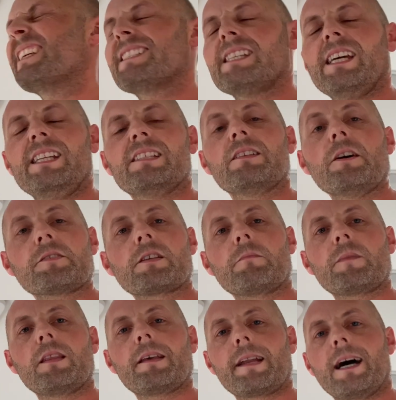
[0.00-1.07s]
I said, it's not
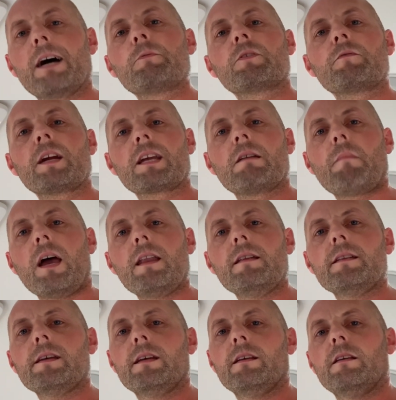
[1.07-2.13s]
something that I would
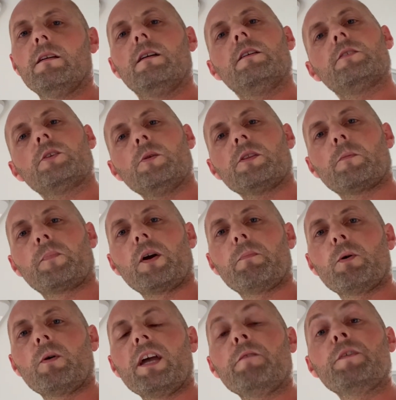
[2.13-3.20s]
recommend. Do it the proper
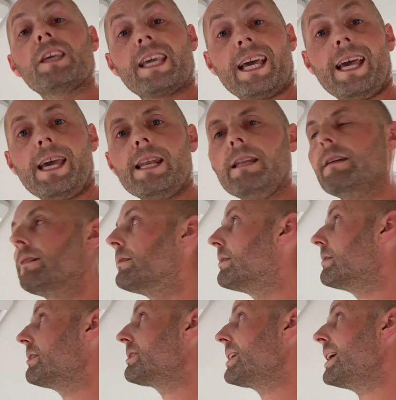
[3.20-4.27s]
way if you can.
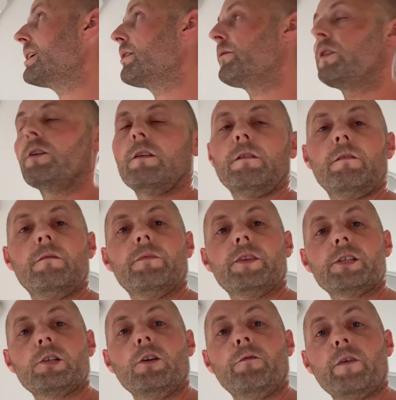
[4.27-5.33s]
Just take off the
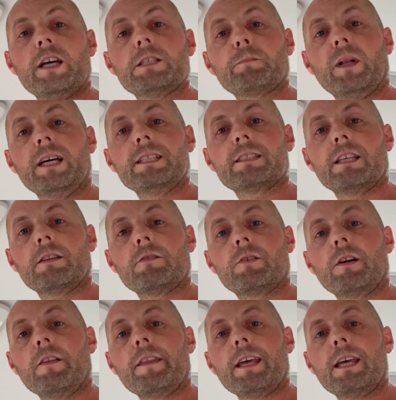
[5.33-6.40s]
two faceplates that are
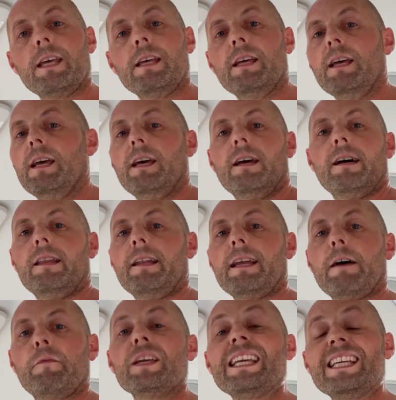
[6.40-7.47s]
on there and then
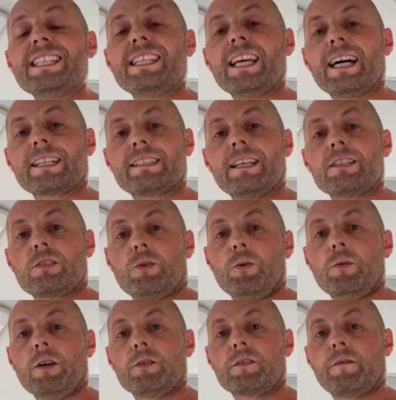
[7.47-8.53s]
have easy access to
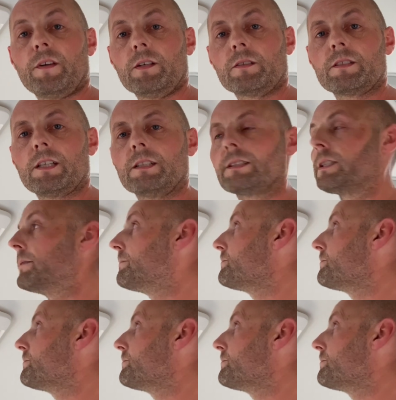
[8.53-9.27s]
those filters.